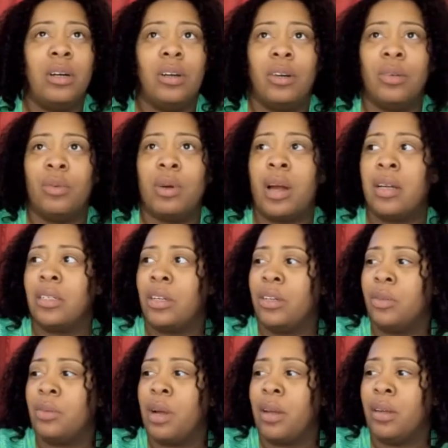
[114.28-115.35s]
Rod turned
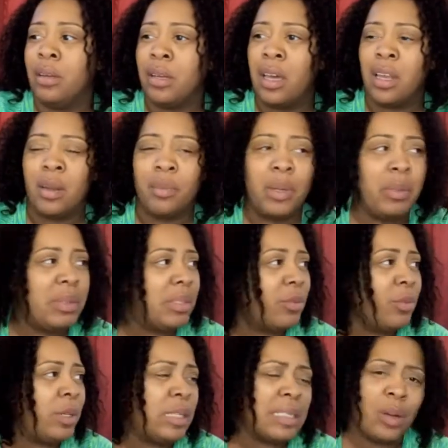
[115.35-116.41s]
around and looked at him.
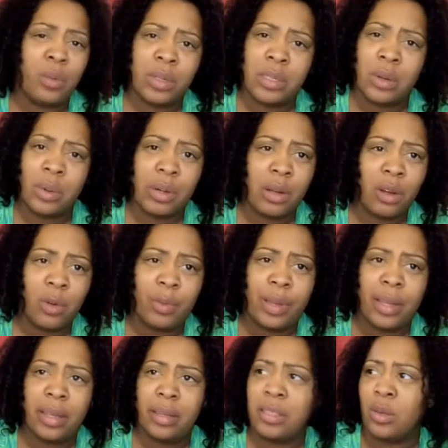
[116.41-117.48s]
Wood's like, "What's going on,
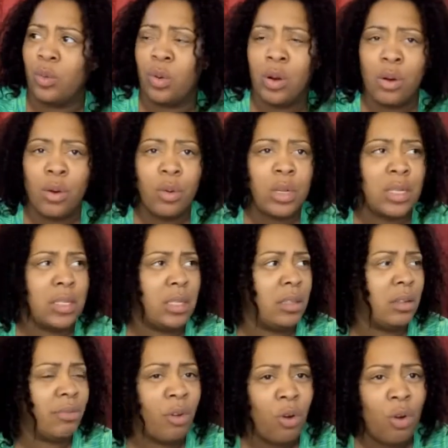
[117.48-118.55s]
man? Is it work? Is it the
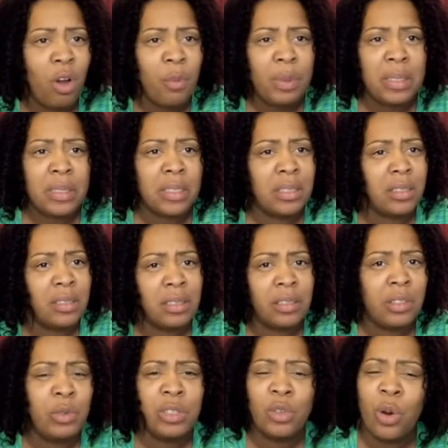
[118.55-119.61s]
farm? Is it
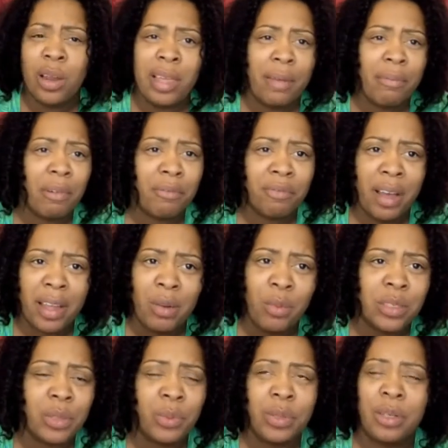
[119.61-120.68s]
you and Darla have a fight? What's
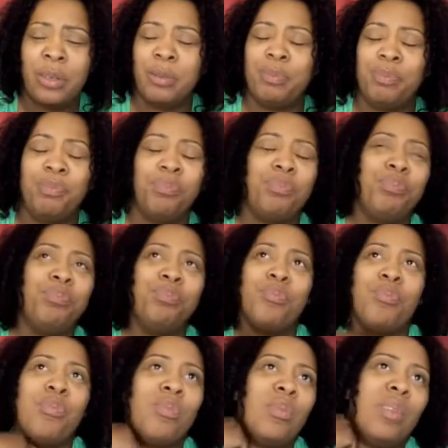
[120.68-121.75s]
going on?"
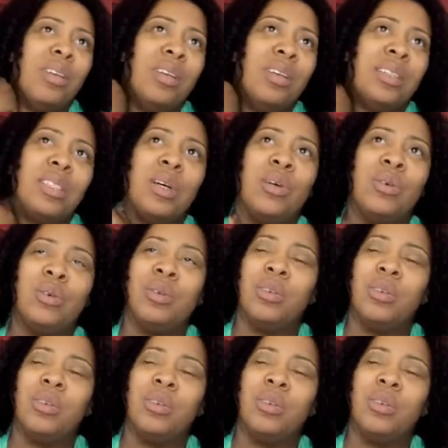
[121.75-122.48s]
So